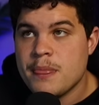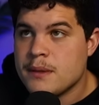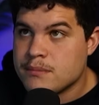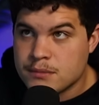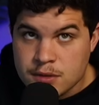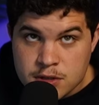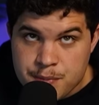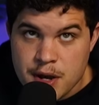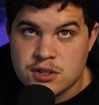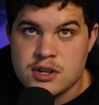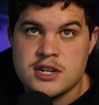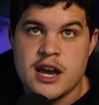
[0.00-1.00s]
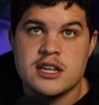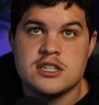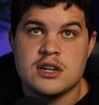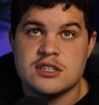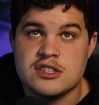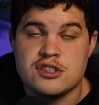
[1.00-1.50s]
And especially Tesla
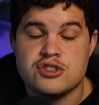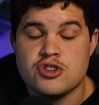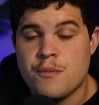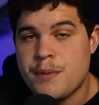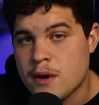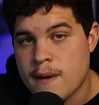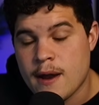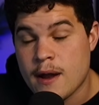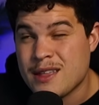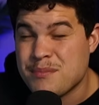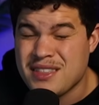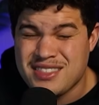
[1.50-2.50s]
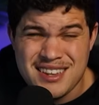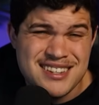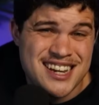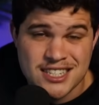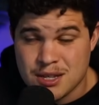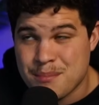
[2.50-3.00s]
because this is so big right now. I think, think
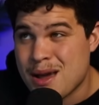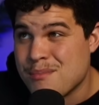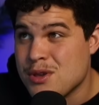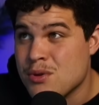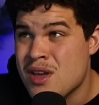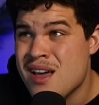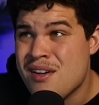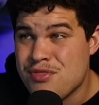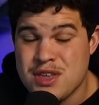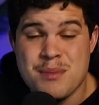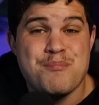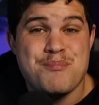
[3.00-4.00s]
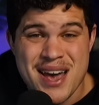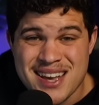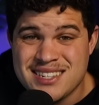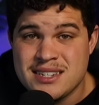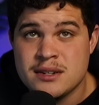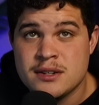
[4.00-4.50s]
Tesla might be the
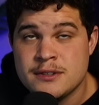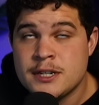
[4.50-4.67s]
best